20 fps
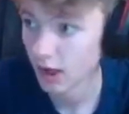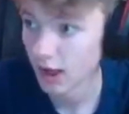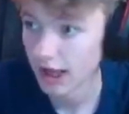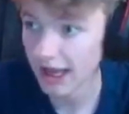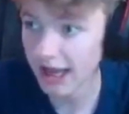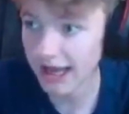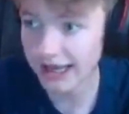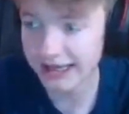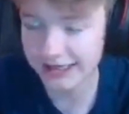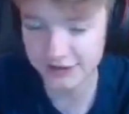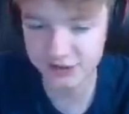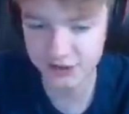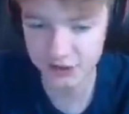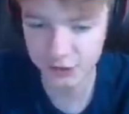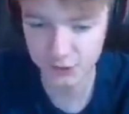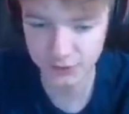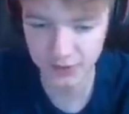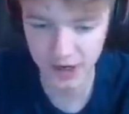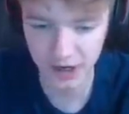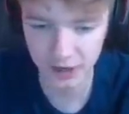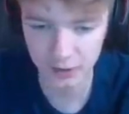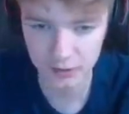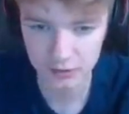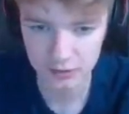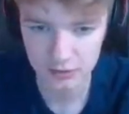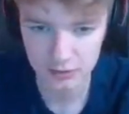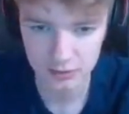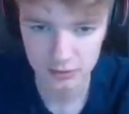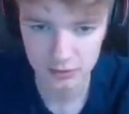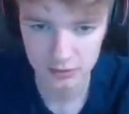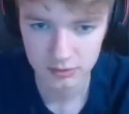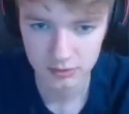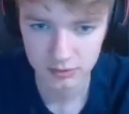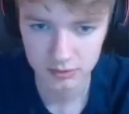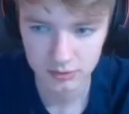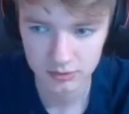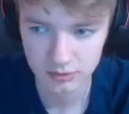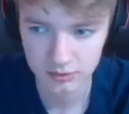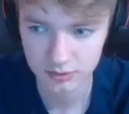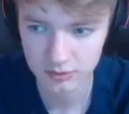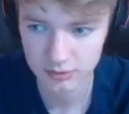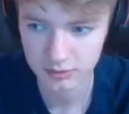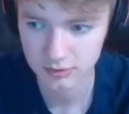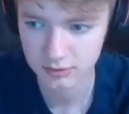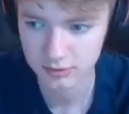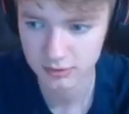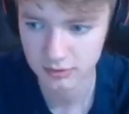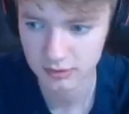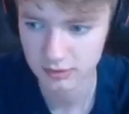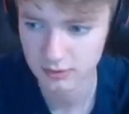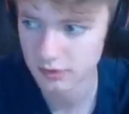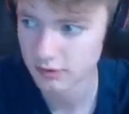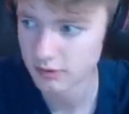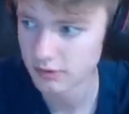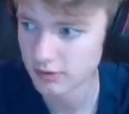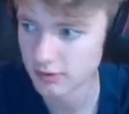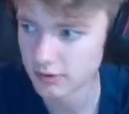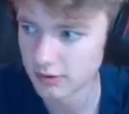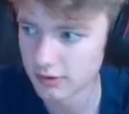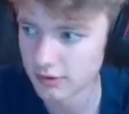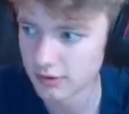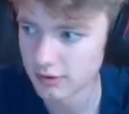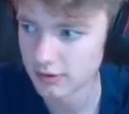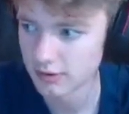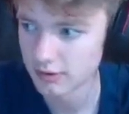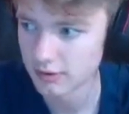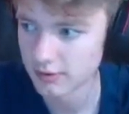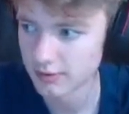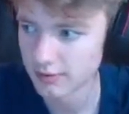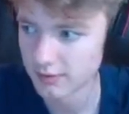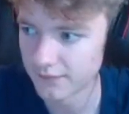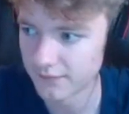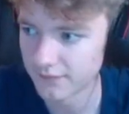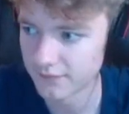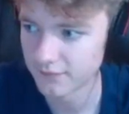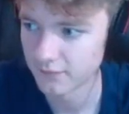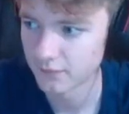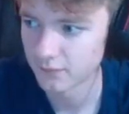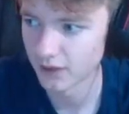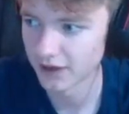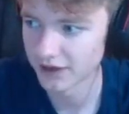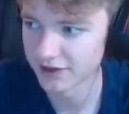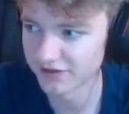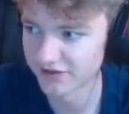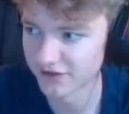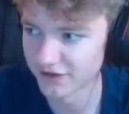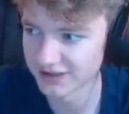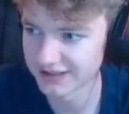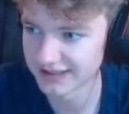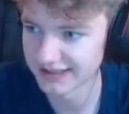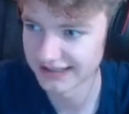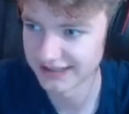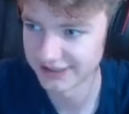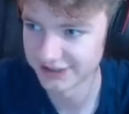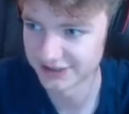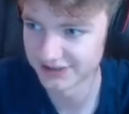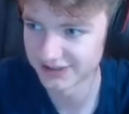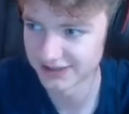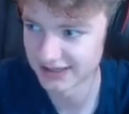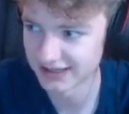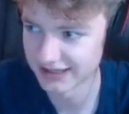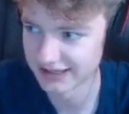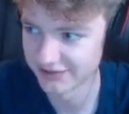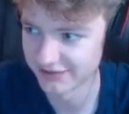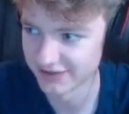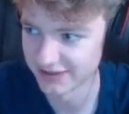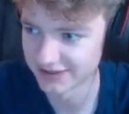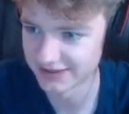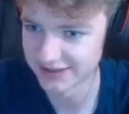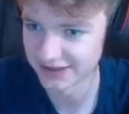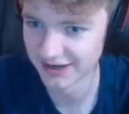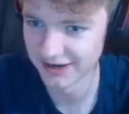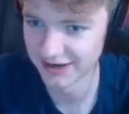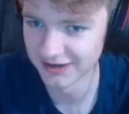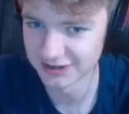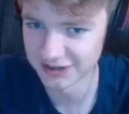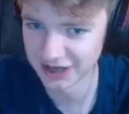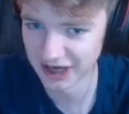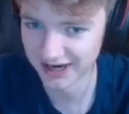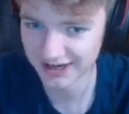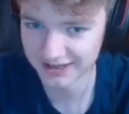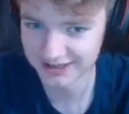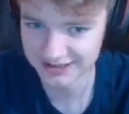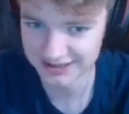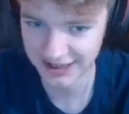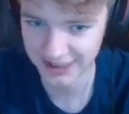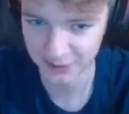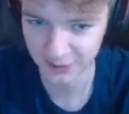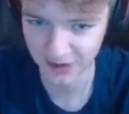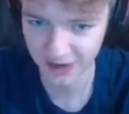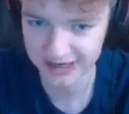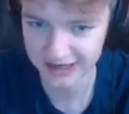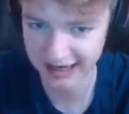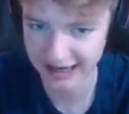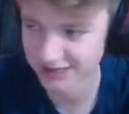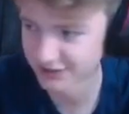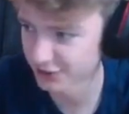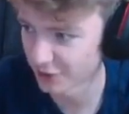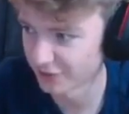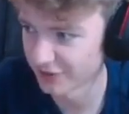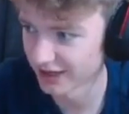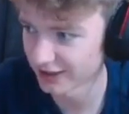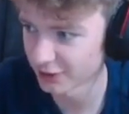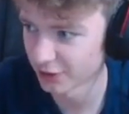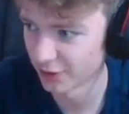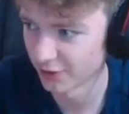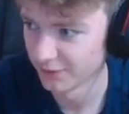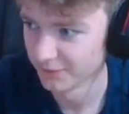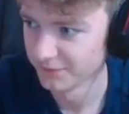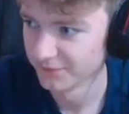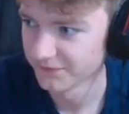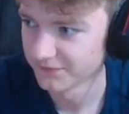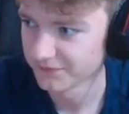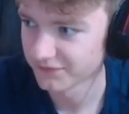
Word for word: Hey, Big Kubo. Big What are you? Why the fuck did he just leave the? Jack, Jack. What? Okay, let's go in that call. What?